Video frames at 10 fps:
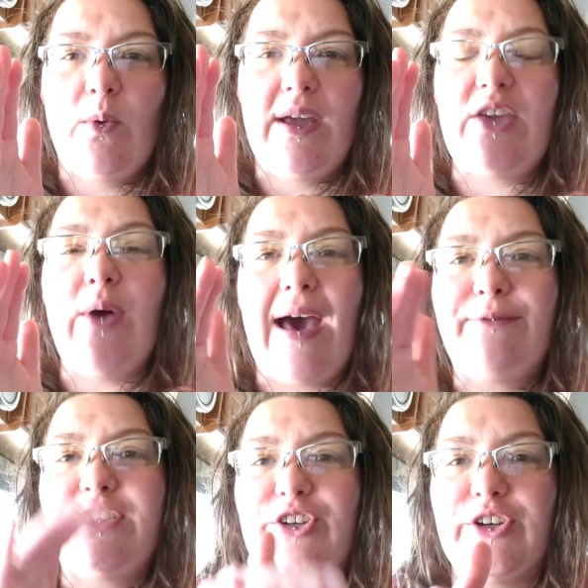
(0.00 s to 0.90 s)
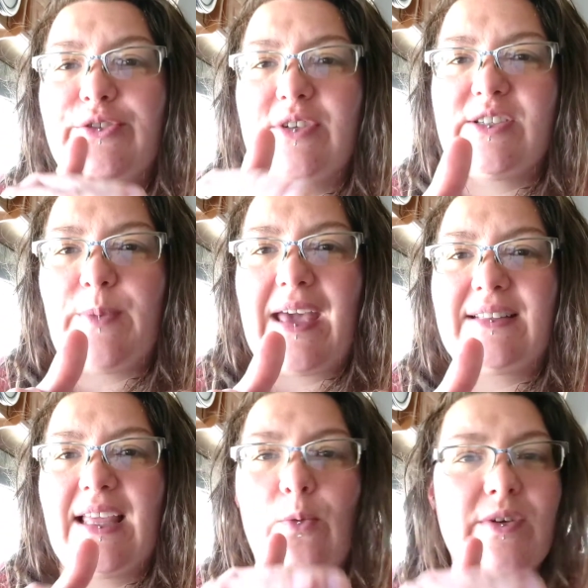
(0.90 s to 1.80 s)
you have to earn
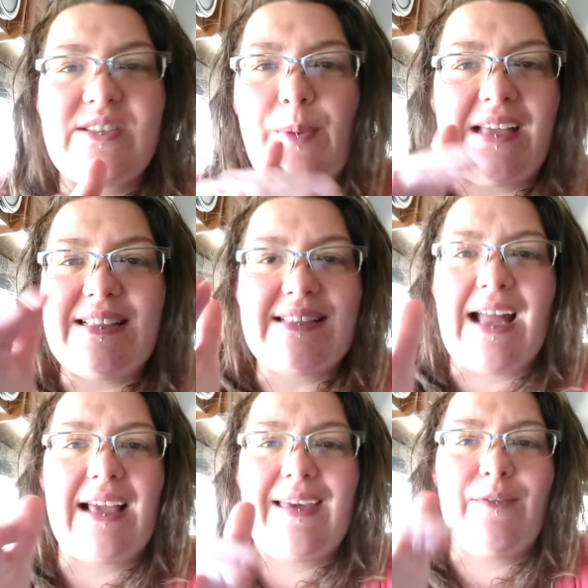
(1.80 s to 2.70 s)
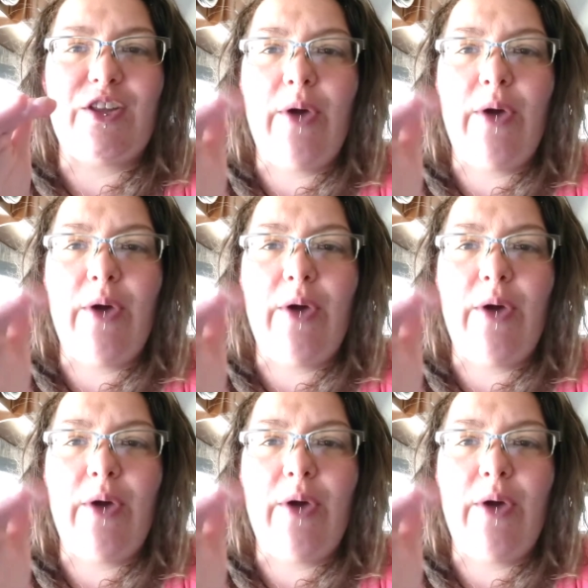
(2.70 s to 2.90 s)
respect. Like respect is not given.